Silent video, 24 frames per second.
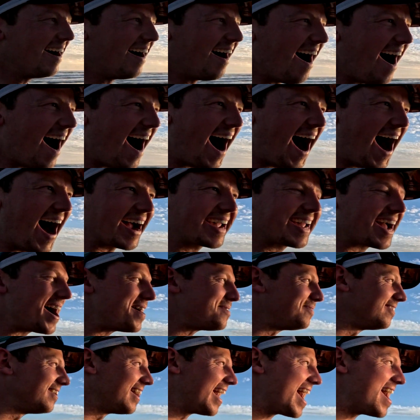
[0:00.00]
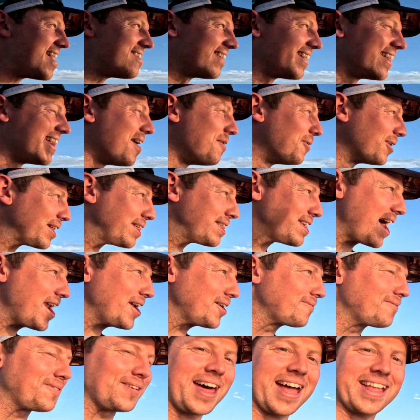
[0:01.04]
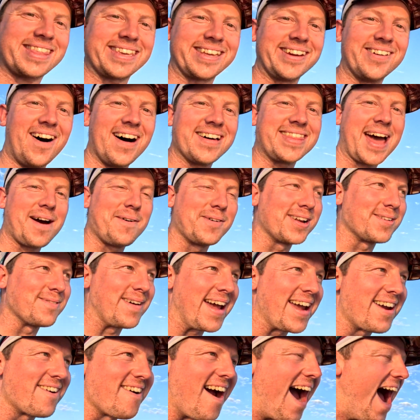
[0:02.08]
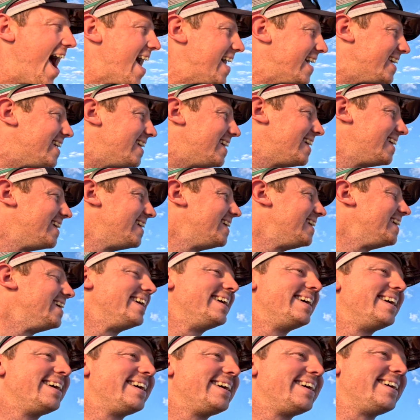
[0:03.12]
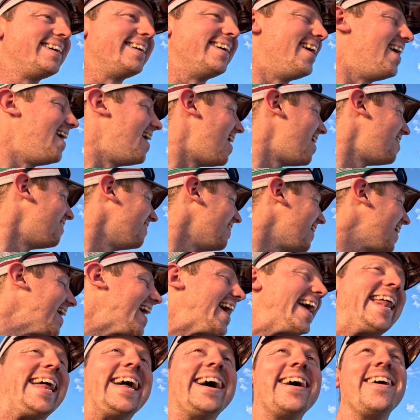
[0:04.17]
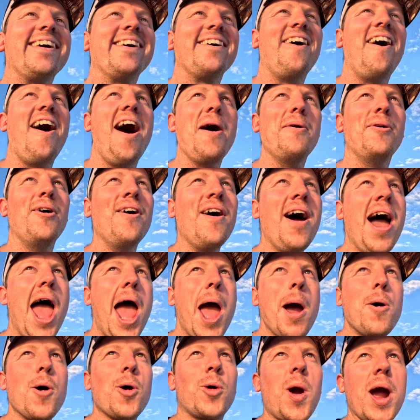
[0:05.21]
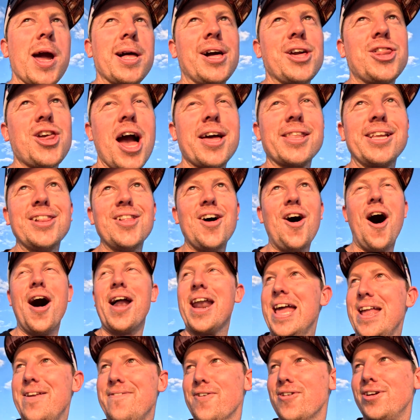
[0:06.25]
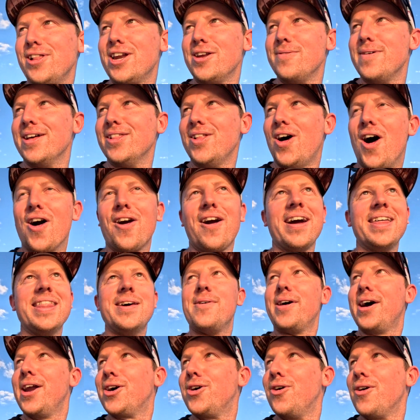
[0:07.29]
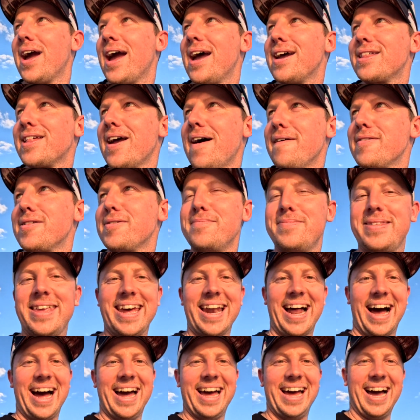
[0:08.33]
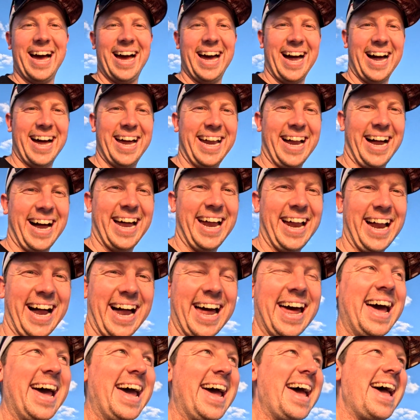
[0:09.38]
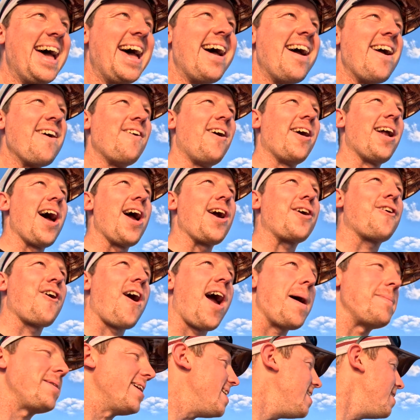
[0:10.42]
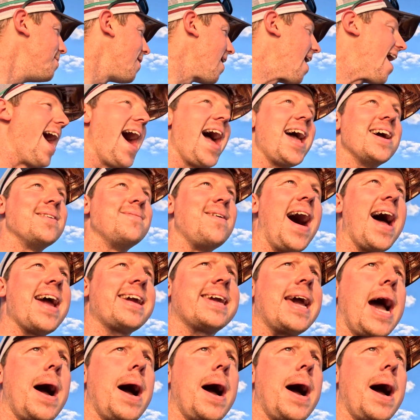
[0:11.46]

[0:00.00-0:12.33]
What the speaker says: Oh, I can't believe it. I would have settled for that tonight. That would have been great. Oh man. All right, we'll quickly chuck the line in for a little bit longer and then we're going to cook ourselves some dinner. Righto, Crabby, where are you, mate?